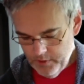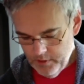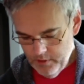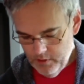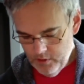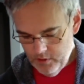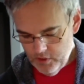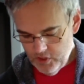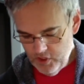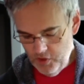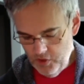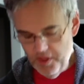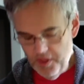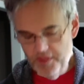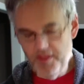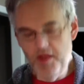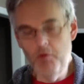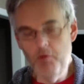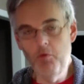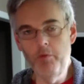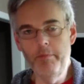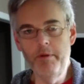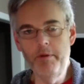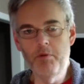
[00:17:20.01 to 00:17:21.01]
so that they
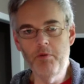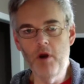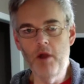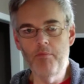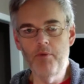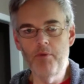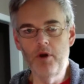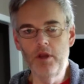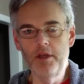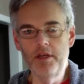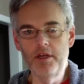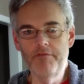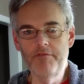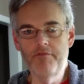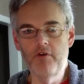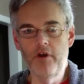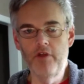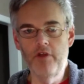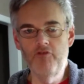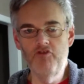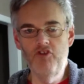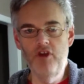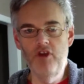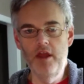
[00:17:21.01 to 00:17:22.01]
would be properly
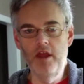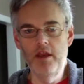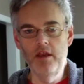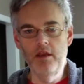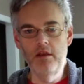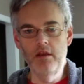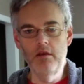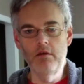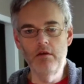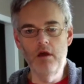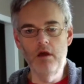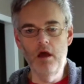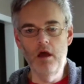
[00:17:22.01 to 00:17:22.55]
differentiated